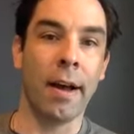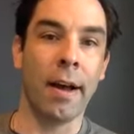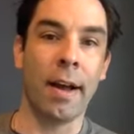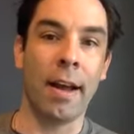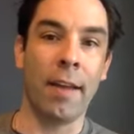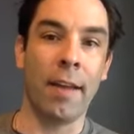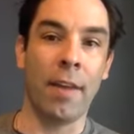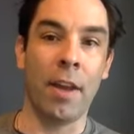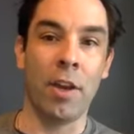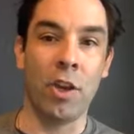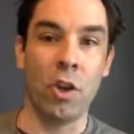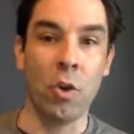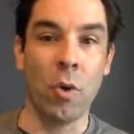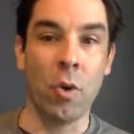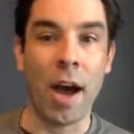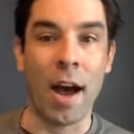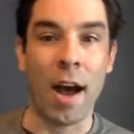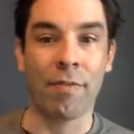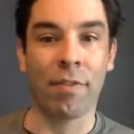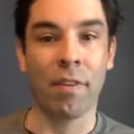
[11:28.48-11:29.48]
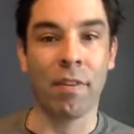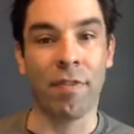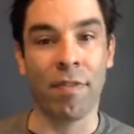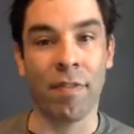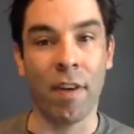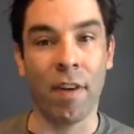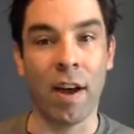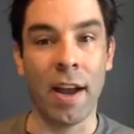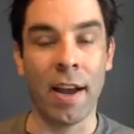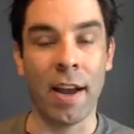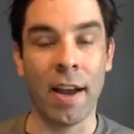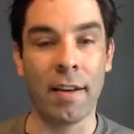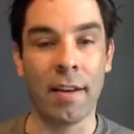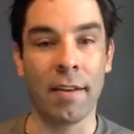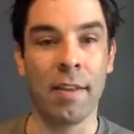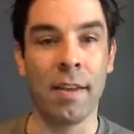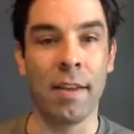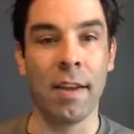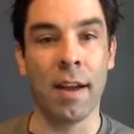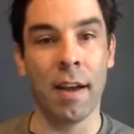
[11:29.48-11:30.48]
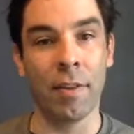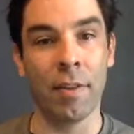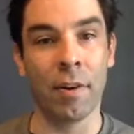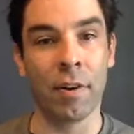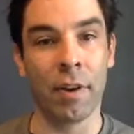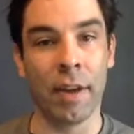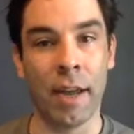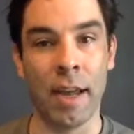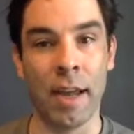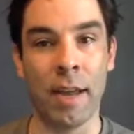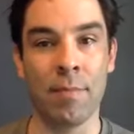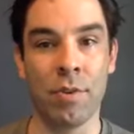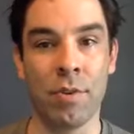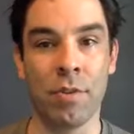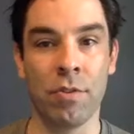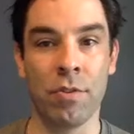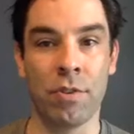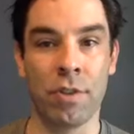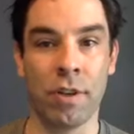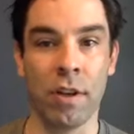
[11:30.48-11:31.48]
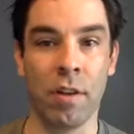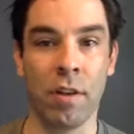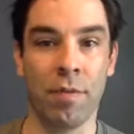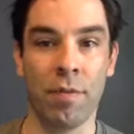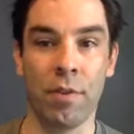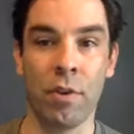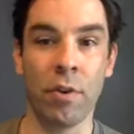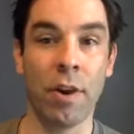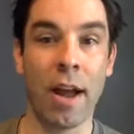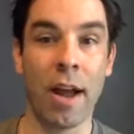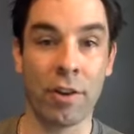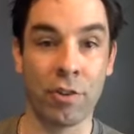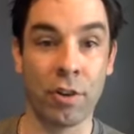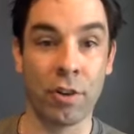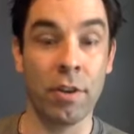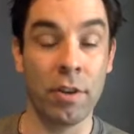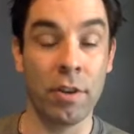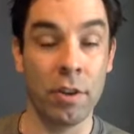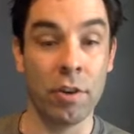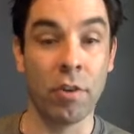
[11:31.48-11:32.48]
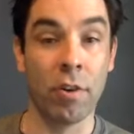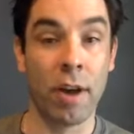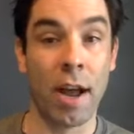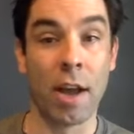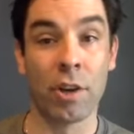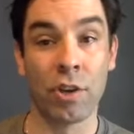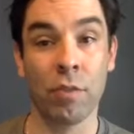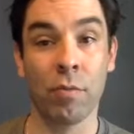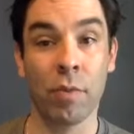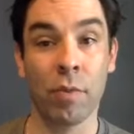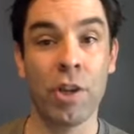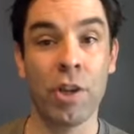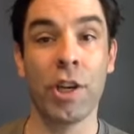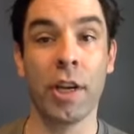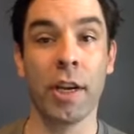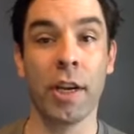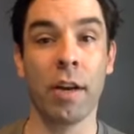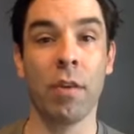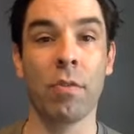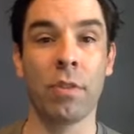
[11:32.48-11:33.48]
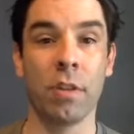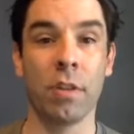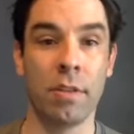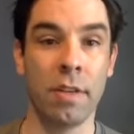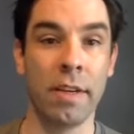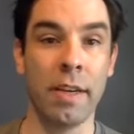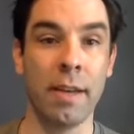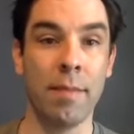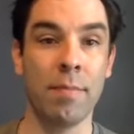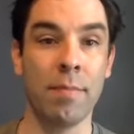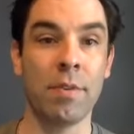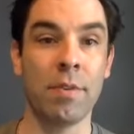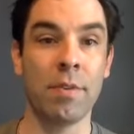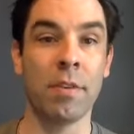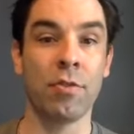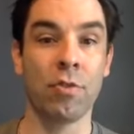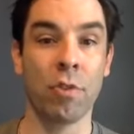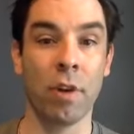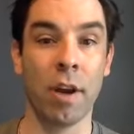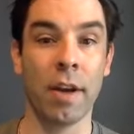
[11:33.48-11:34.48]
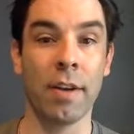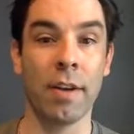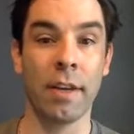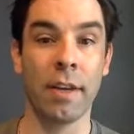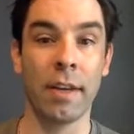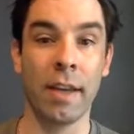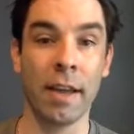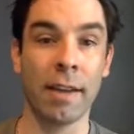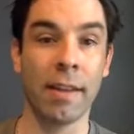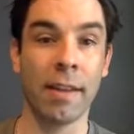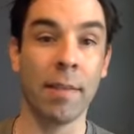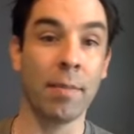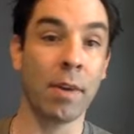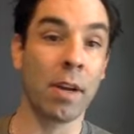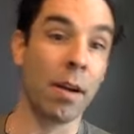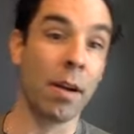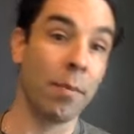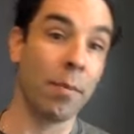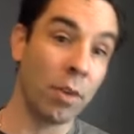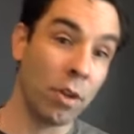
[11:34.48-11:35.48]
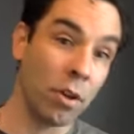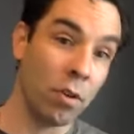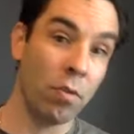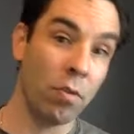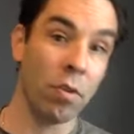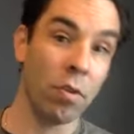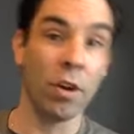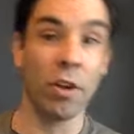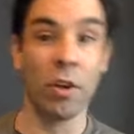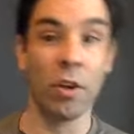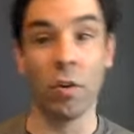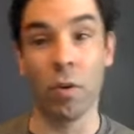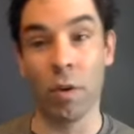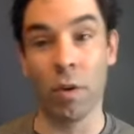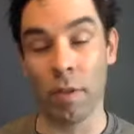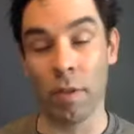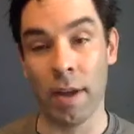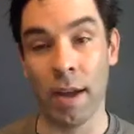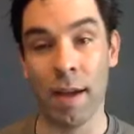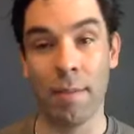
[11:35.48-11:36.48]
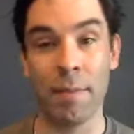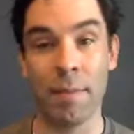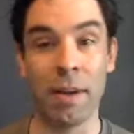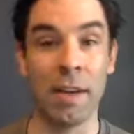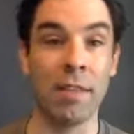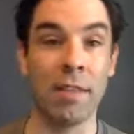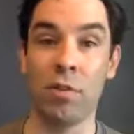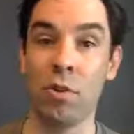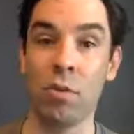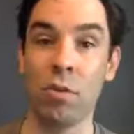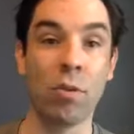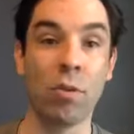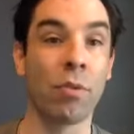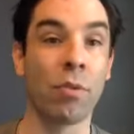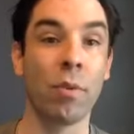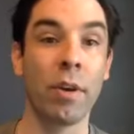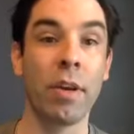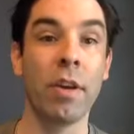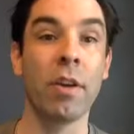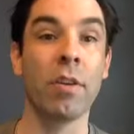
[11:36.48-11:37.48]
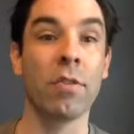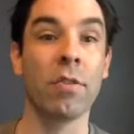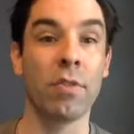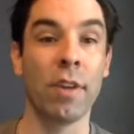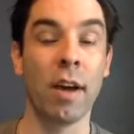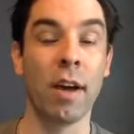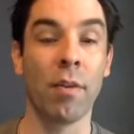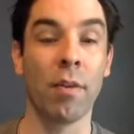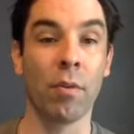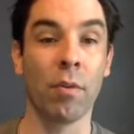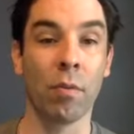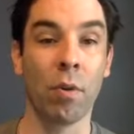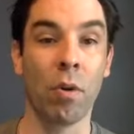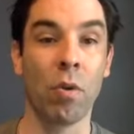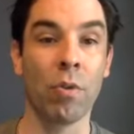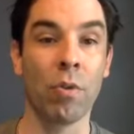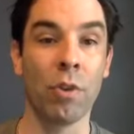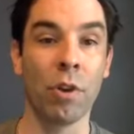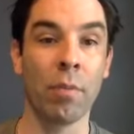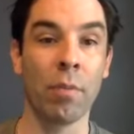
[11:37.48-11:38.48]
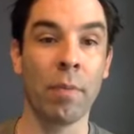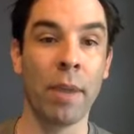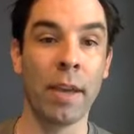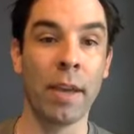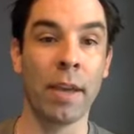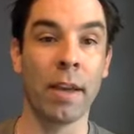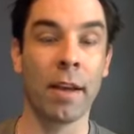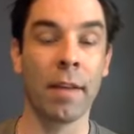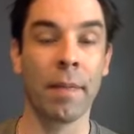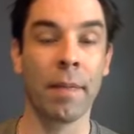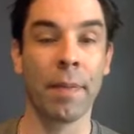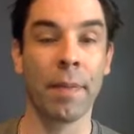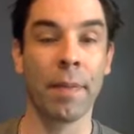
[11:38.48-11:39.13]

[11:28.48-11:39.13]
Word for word: And then you have to find the other games yourself. You're actually reaching out to teams and trying to get them to come to you, and you go to them. And 2-3 years down the road, you're making